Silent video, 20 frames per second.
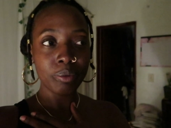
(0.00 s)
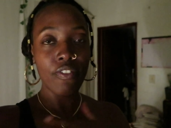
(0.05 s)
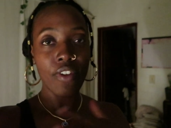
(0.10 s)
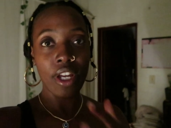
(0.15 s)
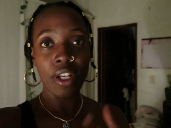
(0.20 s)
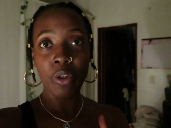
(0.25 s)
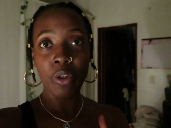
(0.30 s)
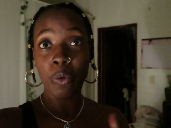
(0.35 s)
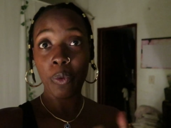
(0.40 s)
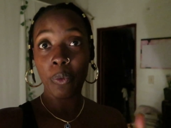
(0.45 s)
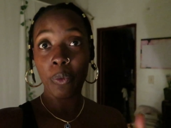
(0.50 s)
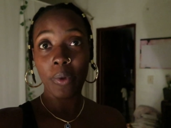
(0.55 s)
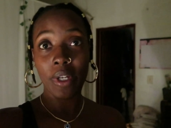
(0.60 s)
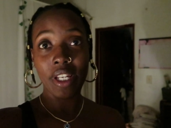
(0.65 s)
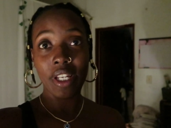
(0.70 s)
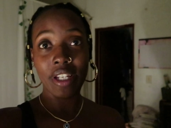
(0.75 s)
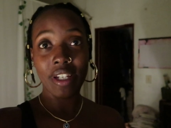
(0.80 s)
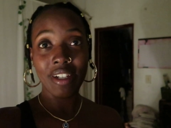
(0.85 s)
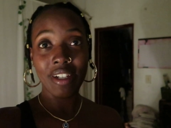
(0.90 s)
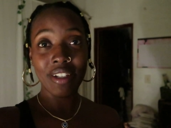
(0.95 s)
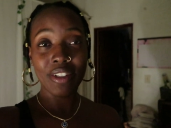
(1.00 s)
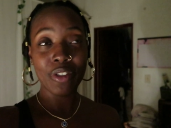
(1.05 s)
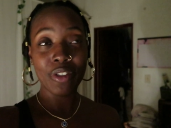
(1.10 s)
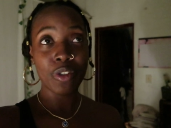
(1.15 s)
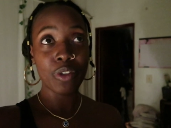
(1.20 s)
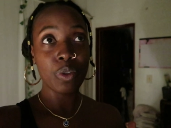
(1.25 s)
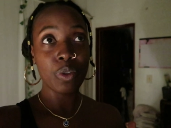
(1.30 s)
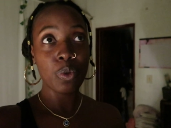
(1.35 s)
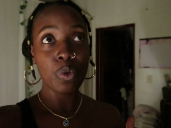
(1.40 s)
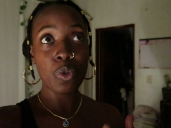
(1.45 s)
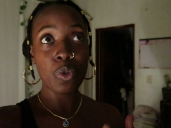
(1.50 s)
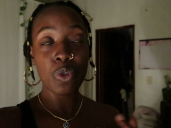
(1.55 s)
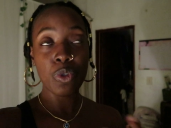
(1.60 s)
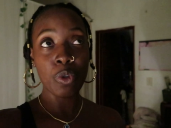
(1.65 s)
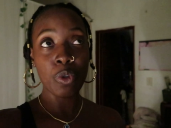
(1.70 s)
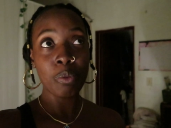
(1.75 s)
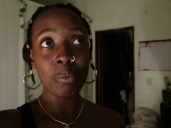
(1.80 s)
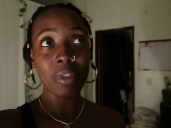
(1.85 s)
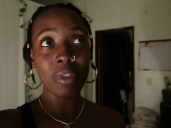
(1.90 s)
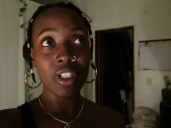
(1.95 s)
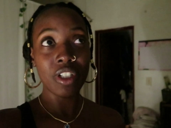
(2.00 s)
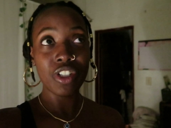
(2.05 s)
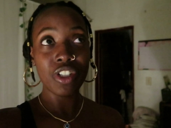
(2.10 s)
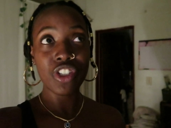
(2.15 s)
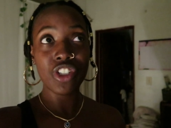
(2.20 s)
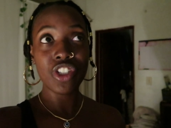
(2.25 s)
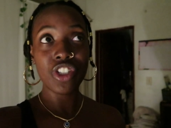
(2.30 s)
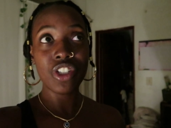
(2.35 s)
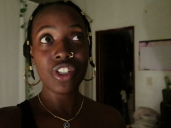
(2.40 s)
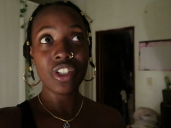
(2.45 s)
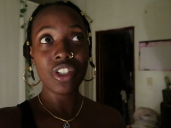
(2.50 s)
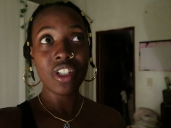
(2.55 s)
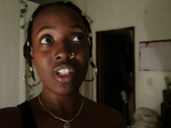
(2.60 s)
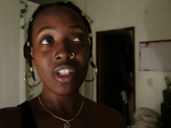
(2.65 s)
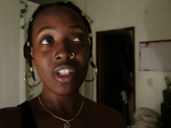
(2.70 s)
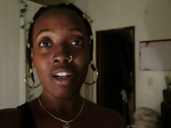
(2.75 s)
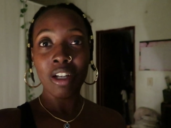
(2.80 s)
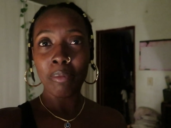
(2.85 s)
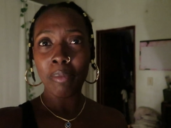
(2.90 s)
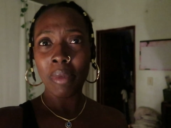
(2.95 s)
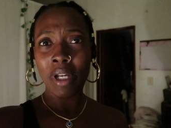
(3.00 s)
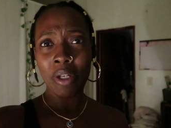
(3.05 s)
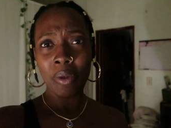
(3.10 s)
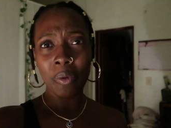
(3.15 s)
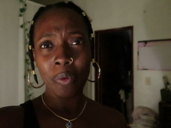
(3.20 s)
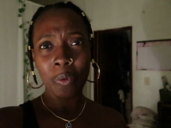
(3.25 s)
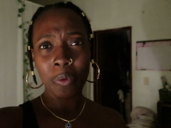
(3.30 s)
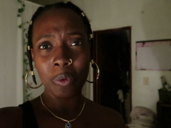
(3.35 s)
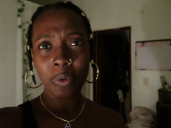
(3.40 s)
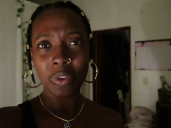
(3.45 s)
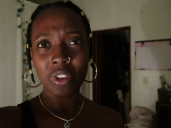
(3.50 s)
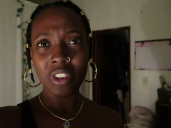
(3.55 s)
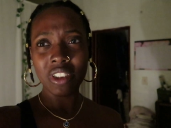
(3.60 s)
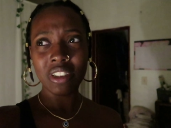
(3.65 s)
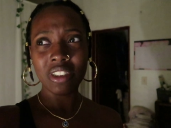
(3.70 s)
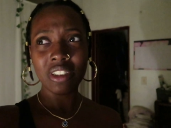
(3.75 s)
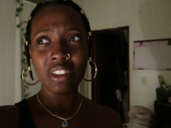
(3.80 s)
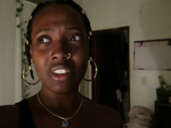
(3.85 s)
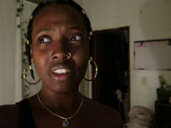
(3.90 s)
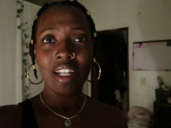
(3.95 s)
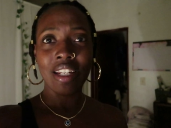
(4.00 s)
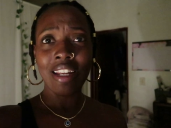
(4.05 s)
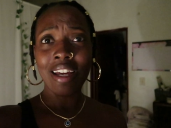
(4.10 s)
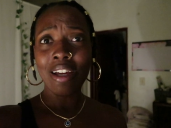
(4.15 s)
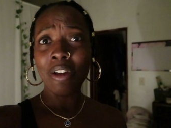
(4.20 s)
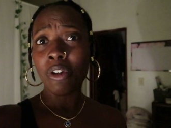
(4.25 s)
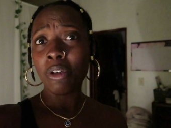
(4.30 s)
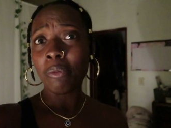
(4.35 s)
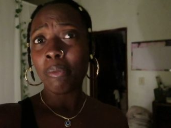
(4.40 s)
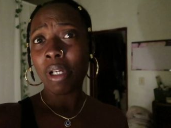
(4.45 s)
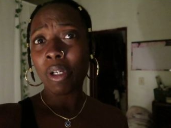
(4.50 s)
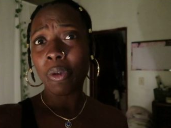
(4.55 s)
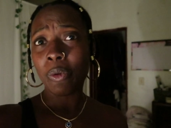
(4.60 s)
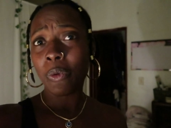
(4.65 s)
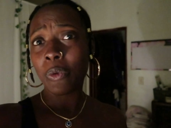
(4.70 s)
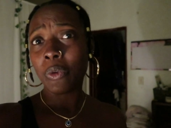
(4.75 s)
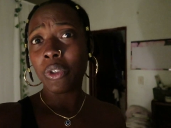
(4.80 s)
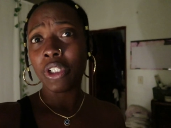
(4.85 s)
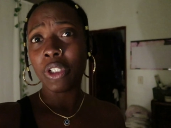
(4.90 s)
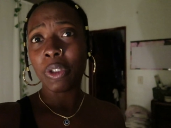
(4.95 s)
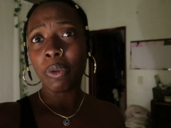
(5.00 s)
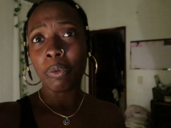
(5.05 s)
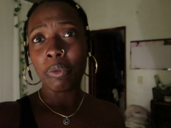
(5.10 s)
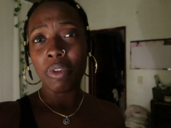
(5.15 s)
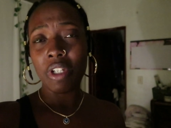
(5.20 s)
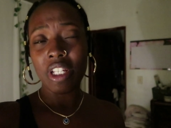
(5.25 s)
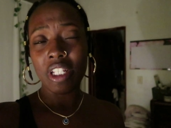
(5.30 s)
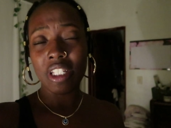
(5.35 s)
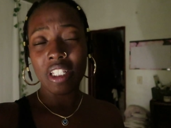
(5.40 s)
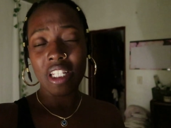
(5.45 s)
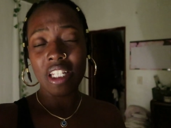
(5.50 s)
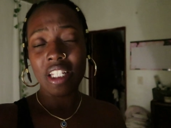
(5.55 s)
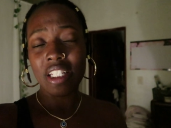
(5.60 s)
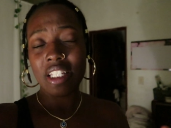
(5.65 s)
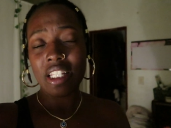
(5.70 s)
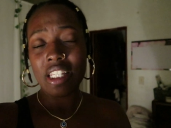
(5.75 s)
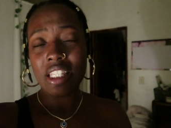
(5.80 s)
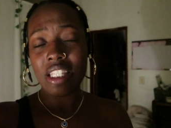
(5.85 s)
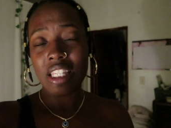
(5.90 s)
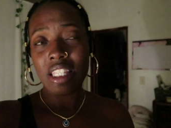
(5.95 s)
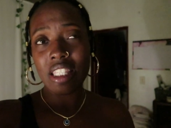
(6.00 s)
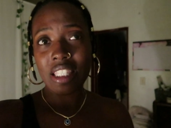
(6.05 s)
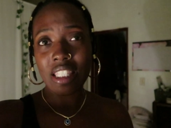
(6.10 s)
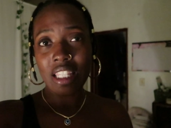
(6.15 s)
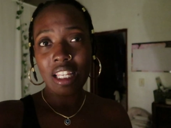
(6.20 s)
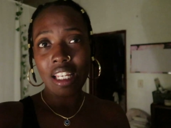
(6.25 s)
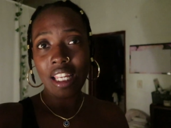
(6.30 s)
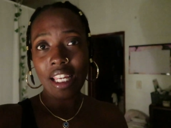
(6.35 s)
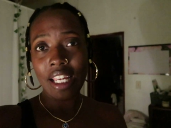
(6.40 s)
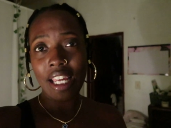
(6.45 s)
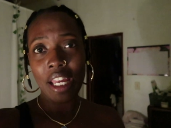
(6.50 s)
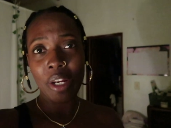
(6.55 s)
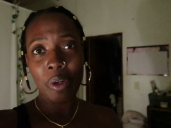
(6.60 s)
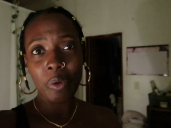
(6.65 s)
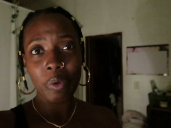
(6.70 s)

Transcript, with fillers: find a way to do so much on my own and not on my own in, a, in, in the sense that like I